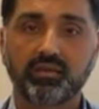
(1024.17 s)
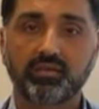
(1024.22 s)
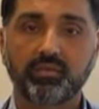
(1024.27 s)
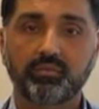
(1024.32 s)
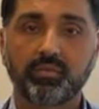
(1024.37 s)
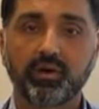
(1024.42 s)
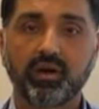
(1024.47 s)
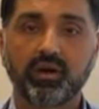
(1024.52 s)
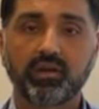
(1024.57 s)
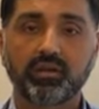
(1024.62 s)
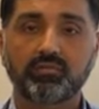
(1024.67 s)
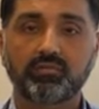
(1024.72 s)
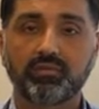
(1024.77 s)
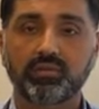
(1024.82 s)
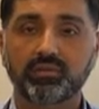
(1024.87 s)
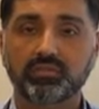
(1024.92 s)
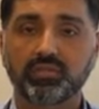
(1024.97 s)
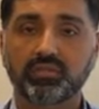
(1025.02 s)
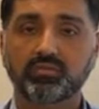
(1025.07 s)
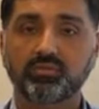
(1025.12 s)
of the body
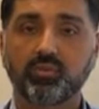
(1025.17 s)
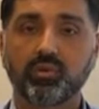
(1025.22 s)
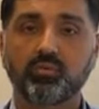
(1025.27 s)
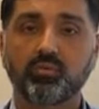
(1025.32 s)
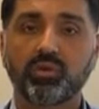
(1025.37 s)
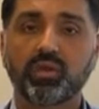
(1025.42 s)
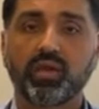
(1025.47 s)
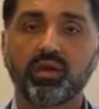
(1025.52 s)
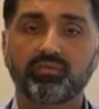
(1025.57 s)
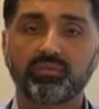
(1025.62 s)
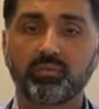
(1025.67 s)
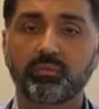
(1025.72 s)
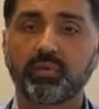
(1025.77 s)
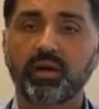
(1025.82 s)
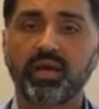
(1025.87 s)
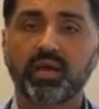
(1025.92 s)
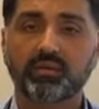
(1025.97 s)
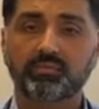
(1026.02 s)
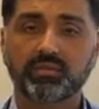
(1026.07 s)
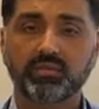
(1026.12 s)
versus when we have to
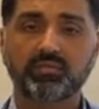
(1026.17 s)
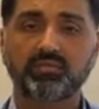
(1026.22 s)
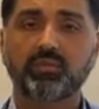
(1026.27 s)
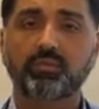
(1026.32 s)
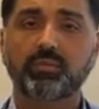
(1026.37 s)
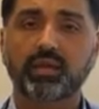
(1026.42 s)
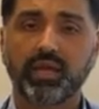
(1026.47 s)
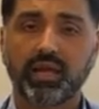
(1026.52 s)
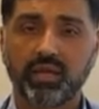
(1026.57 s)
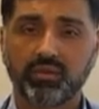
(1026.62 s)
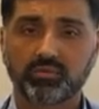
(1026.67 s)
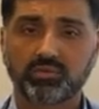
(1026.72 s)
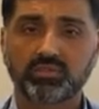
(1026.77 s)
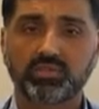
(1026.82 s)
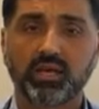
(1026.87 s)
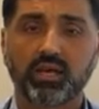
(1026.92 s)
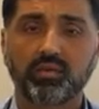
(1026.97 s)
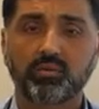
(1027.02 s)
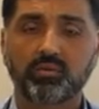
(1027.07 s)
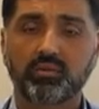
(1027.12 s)
biopsy from the
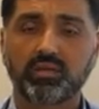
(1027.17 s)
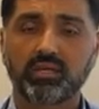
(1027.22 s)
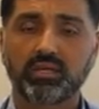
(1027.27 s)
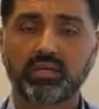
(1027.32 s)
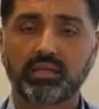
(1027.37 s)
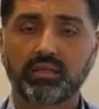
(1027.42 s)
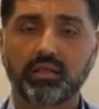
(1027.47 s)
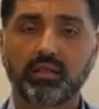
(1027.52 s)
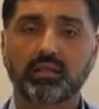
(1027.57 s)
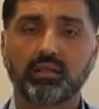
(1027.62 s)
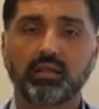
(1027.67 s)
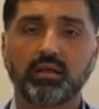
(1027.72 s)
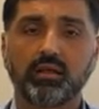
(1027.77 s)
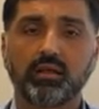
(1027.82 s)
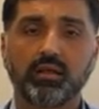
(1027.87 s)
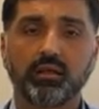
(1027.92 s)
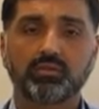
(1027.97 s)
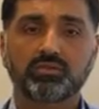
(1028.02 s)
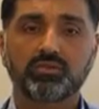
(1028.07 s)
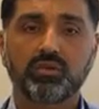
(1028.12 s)
outside with a needle.
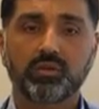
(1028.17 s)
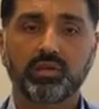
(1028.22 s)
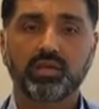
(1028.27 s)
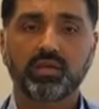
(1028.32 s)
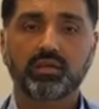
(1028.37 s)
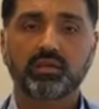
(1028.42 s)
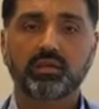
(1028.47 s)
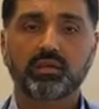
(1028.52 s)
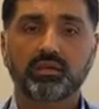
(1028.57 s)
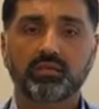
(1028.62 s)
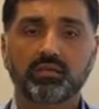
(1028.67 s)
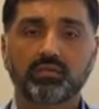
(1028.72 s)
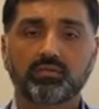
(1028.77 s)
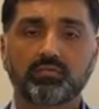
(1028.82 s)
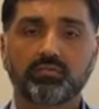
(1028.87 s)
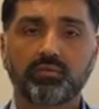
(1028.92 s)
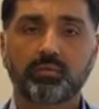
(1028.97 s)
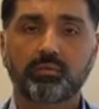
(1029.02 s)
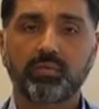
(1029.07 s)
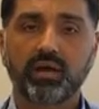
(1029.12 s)
So I think
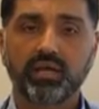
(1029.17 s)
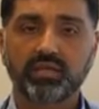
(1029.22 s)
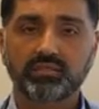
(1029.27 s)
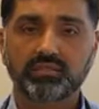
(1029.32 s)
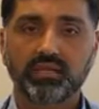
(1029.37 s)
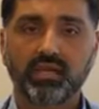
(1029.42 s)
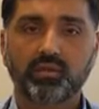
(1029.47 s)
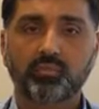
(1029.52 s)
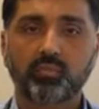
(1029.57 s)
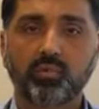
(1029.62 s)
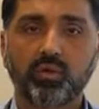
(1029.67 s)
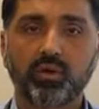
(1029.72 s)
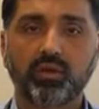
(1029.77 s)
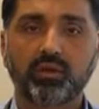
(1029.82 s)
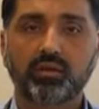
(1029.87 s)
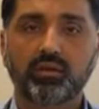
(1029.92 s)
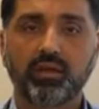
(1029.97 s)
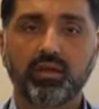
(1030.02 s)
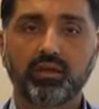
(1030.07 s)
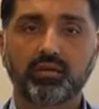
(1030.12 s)
from my
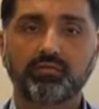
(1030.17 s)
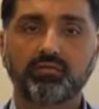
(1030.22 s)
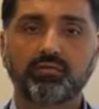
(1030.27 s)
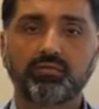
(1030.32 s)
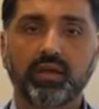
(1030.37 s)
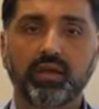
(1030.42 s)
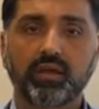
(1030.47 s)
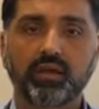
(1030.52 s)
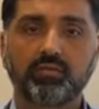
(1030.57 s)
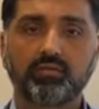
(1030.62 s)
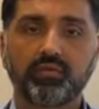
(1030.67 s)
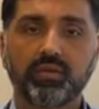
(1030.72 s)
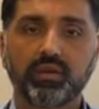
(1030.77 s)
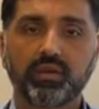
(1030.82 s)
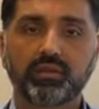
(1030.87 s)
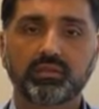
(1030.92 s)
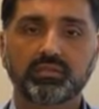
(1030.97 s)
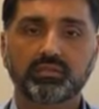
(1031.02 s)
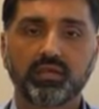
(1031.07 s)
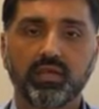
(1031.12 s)
standpoint, if it
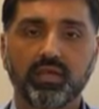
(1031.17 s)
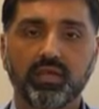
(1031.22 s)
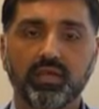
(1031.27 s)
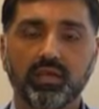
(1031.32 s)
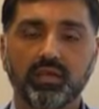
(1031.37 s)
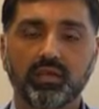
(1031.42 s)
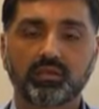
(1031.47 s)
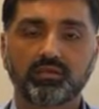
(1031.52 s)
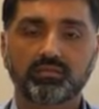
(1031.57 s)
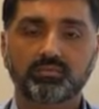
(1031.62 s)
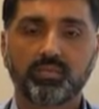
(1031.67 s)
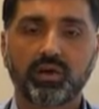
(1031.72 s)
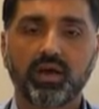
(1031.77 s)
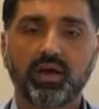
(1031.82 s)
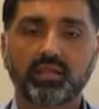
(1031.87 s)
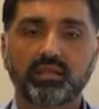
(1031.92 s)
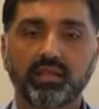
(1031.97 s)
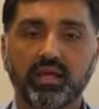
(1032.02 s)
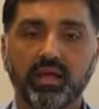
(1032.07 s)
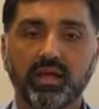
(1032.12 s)
is a
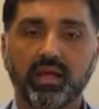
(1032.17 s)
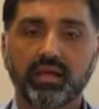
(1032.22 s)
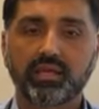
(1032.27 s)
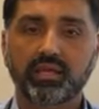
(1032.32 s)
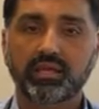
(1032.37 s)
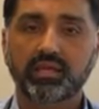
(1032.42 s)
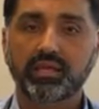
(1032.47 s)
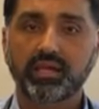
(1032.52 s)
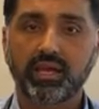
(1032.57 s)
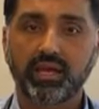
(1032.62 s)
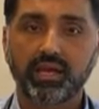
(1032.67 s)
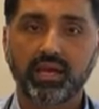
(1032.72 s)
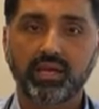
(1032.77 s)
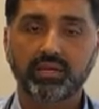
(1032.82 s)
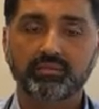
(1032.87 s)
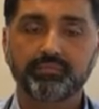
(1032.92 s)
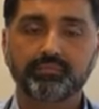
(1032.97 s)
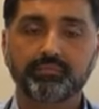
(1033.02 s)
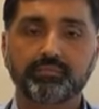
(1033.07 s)
spot that I can get at